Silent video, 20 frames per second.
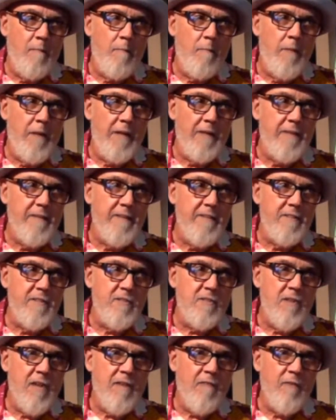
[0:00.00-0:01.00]
but
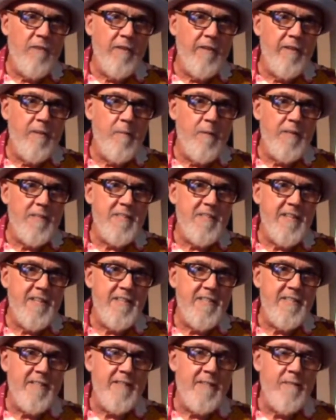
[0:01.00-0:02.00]
it's not really the best
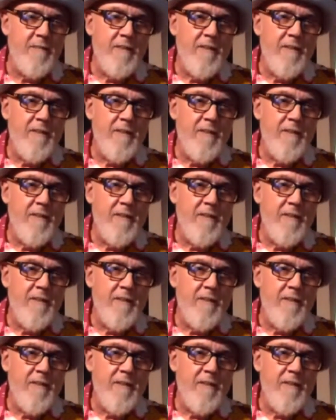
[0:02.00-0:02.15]
tasting